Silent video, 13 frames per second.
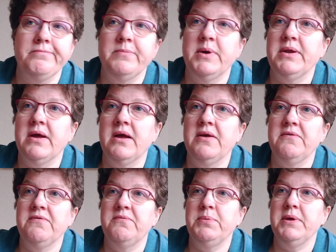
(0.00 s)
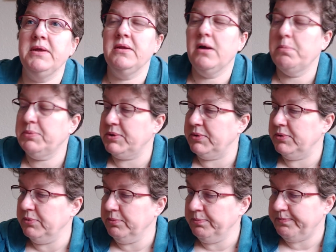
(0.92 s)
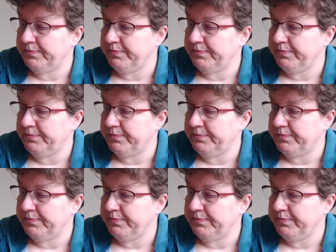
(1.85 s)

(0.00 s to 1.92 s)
what I've been up to.